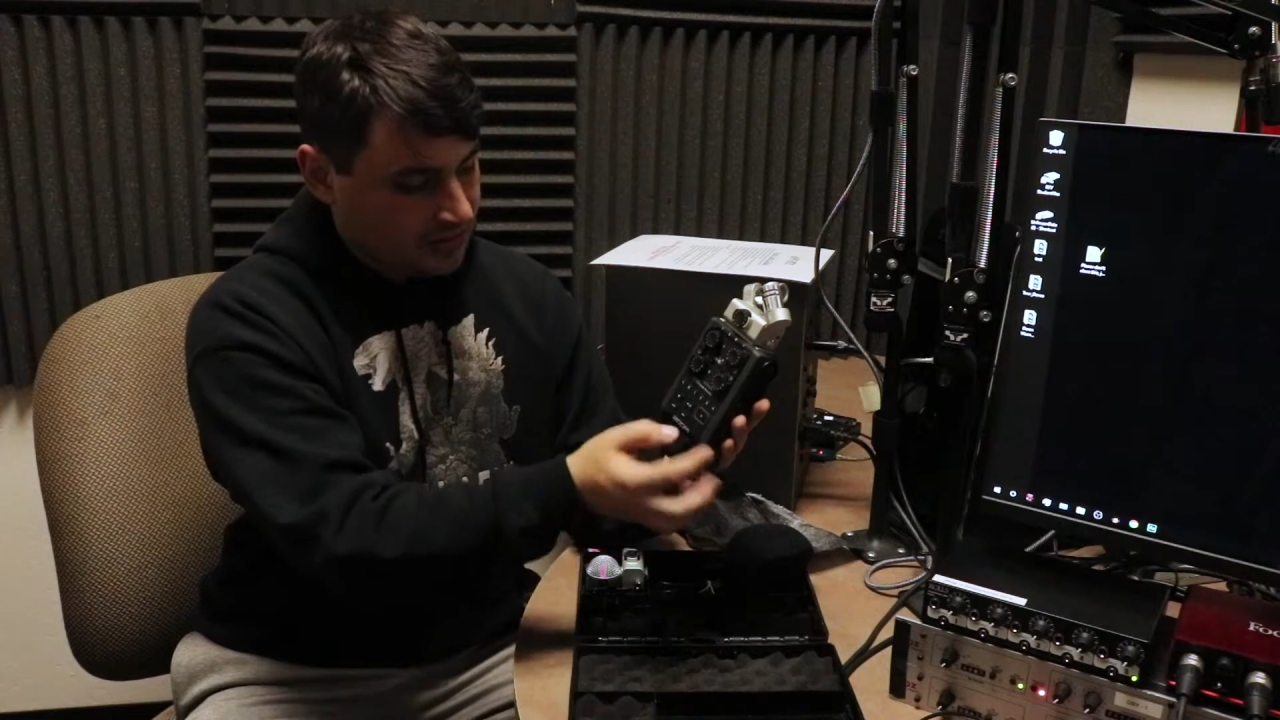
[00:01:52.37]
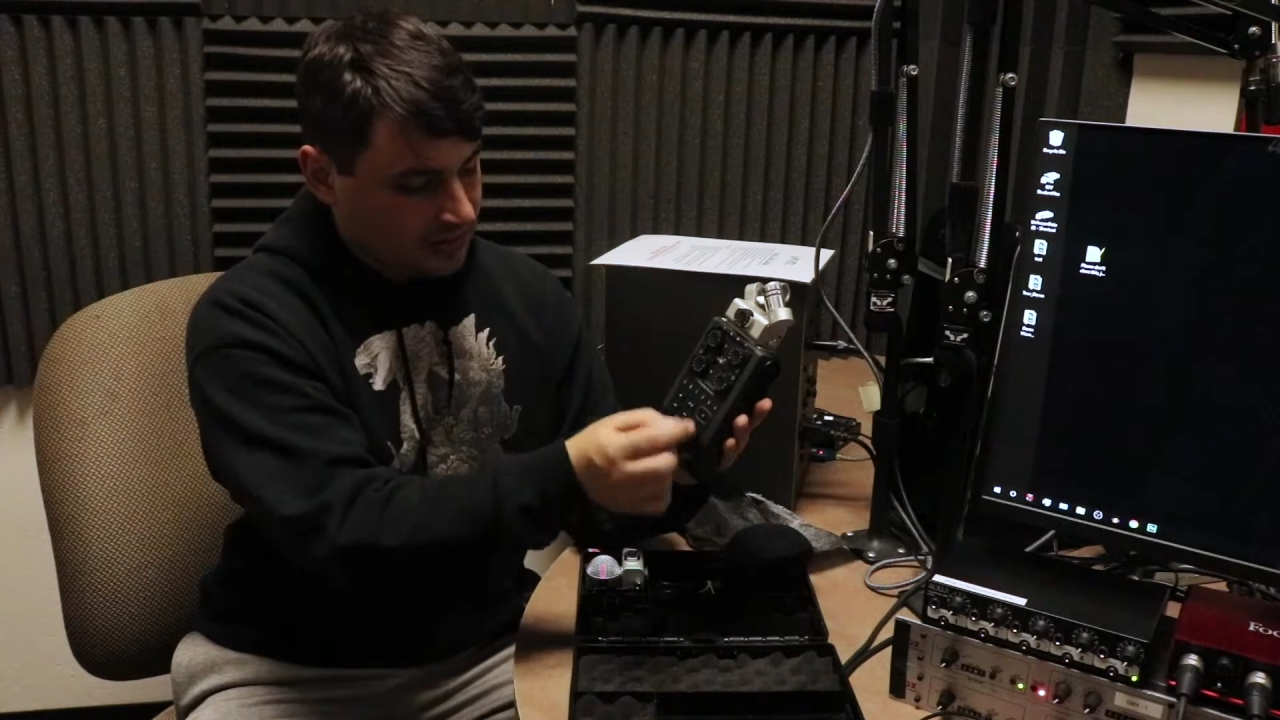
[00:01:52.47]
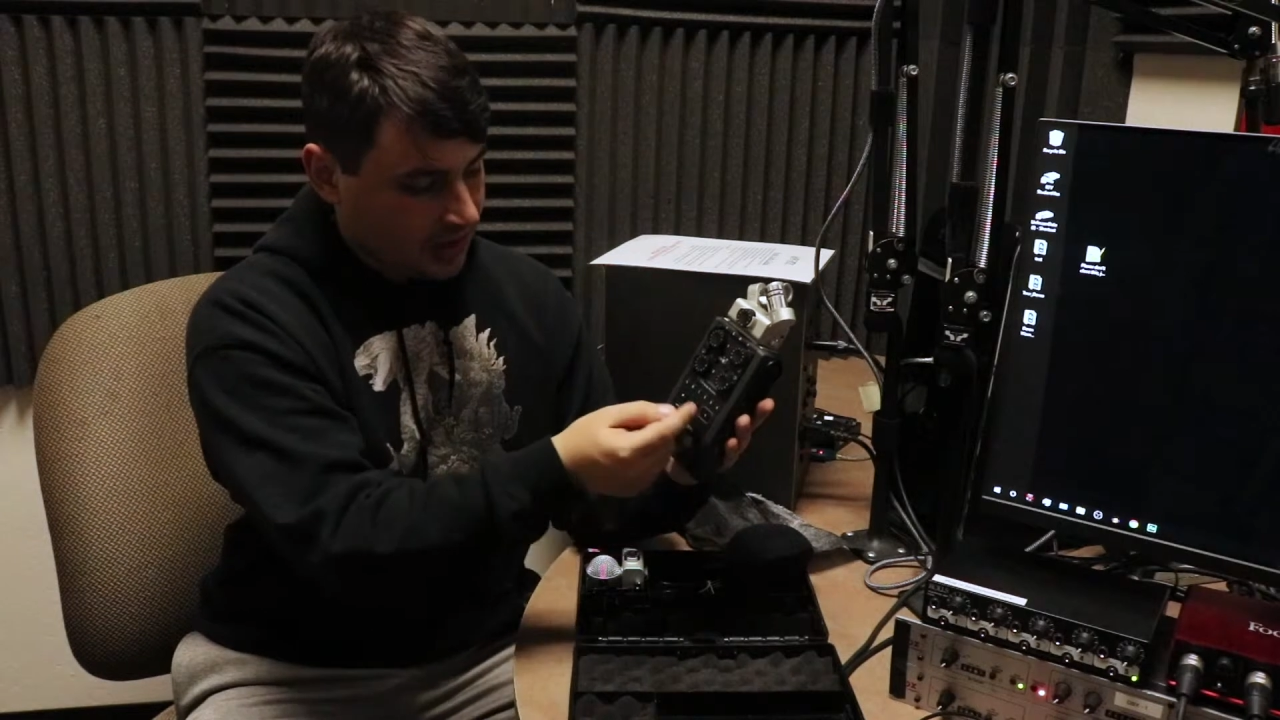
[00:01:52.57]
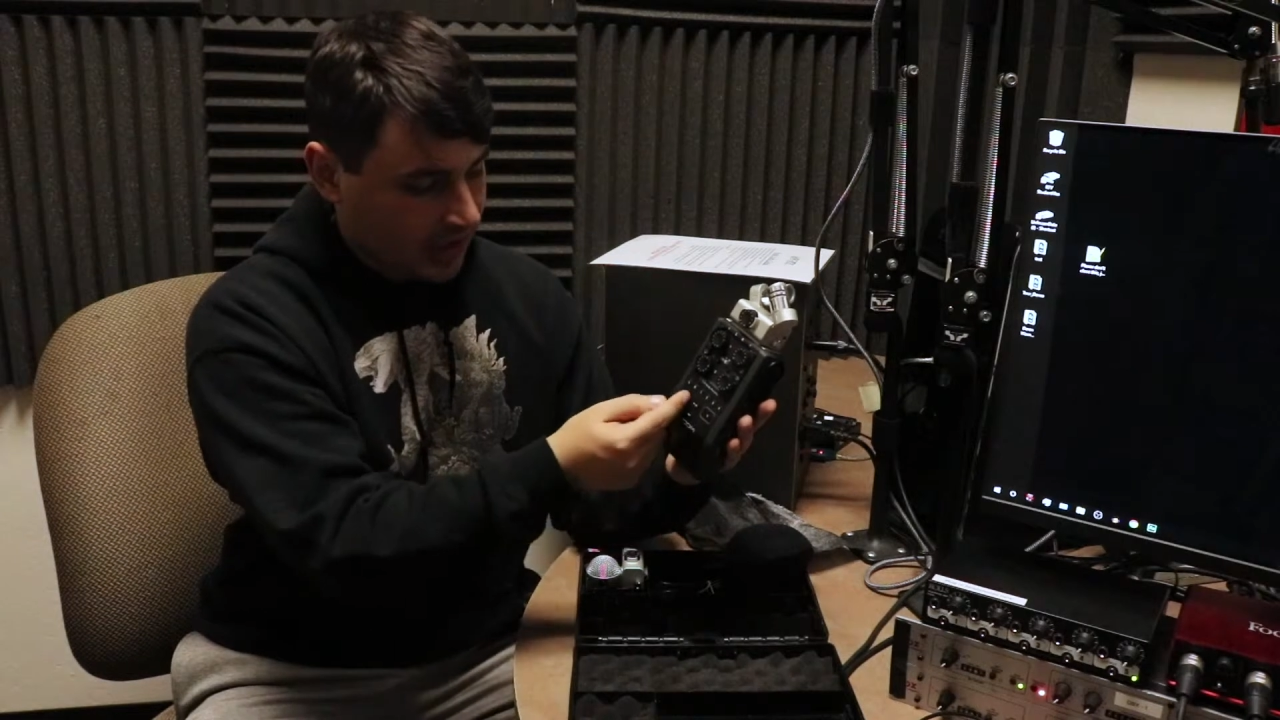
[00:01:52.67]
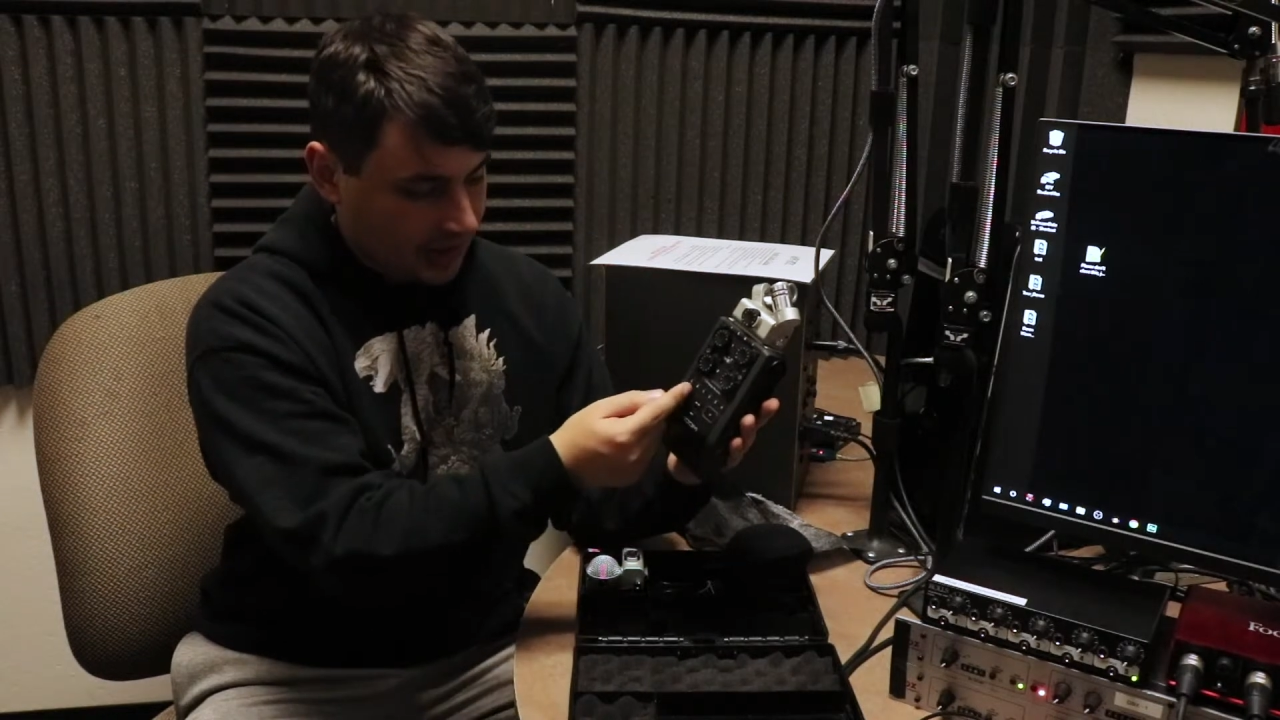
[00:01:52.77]

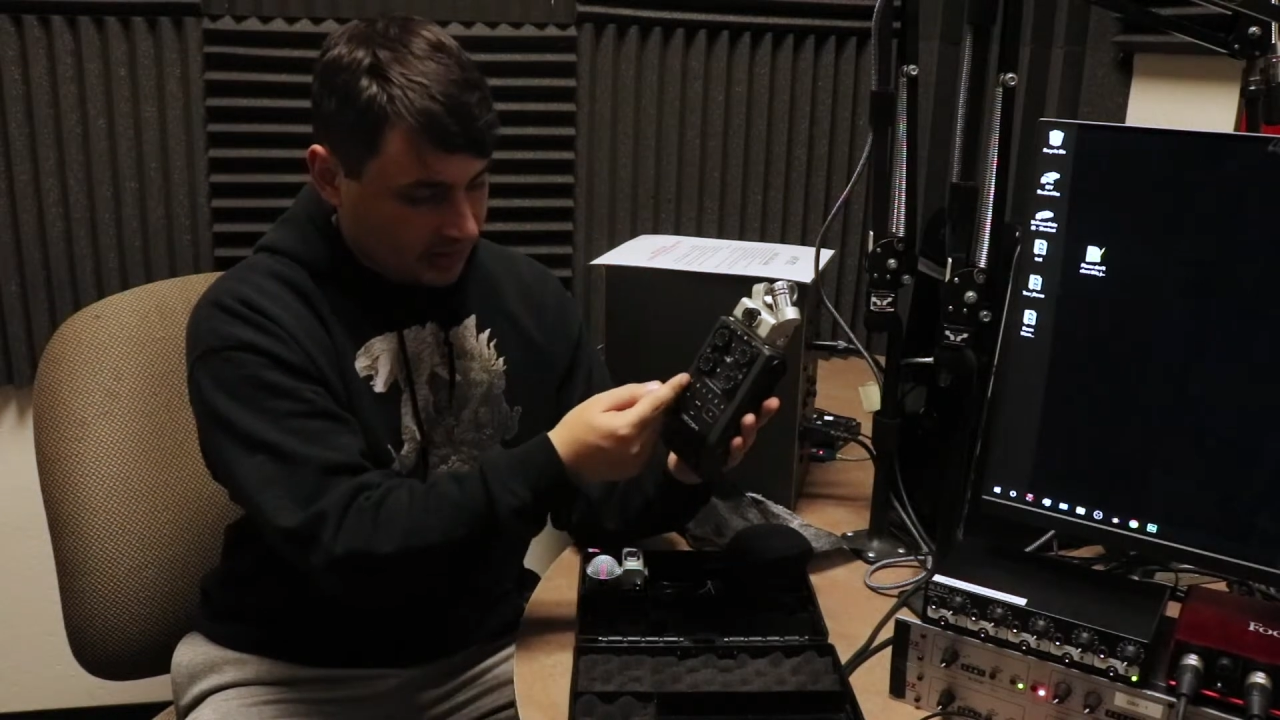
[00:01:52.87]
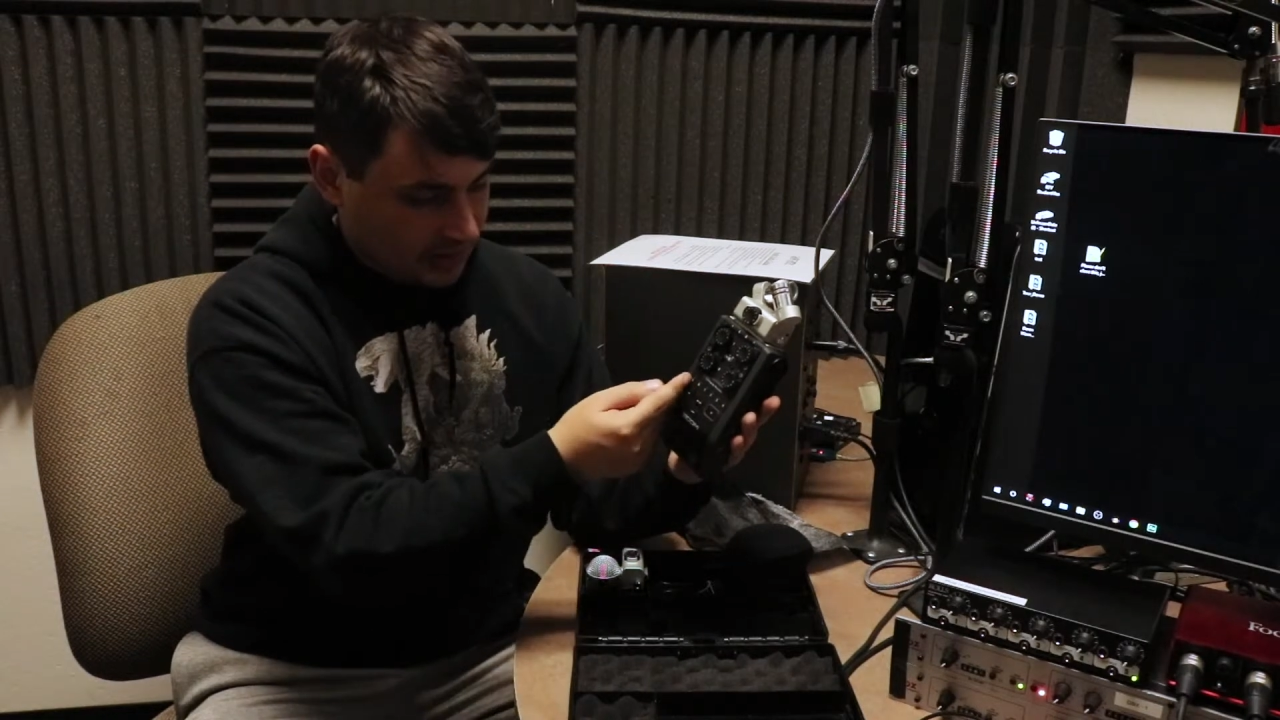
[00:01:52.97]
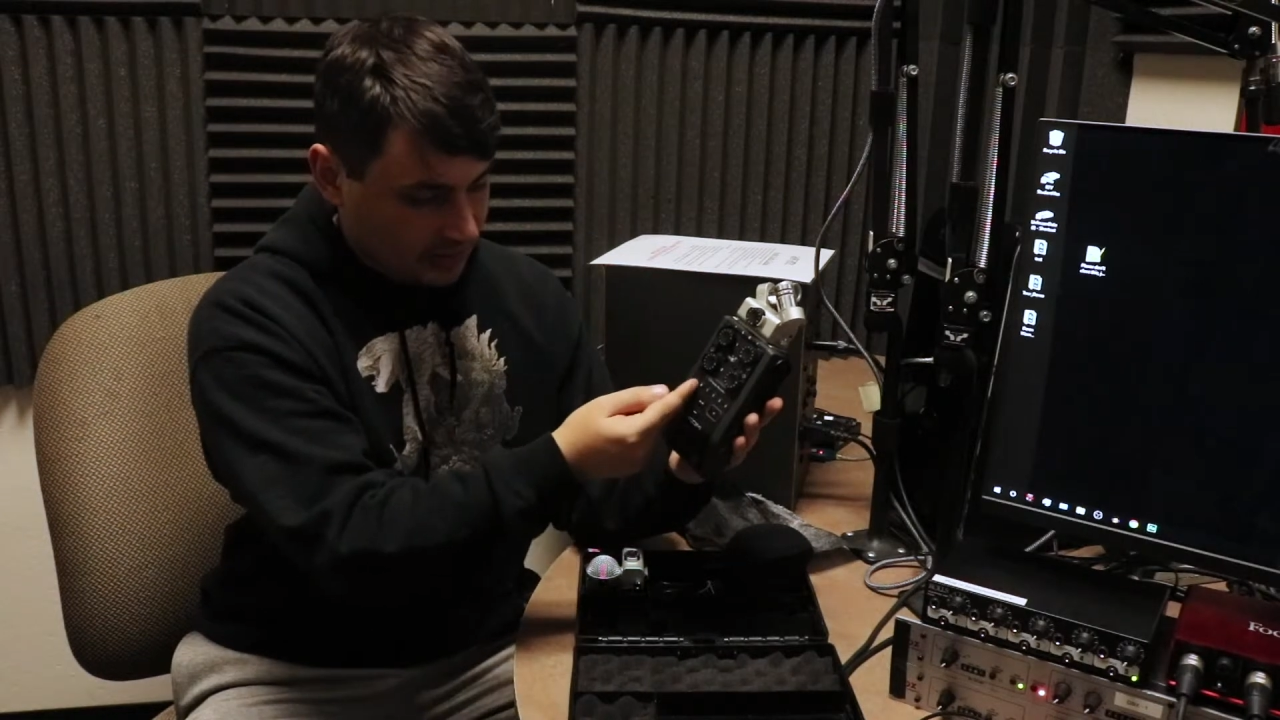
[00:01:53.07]
You got,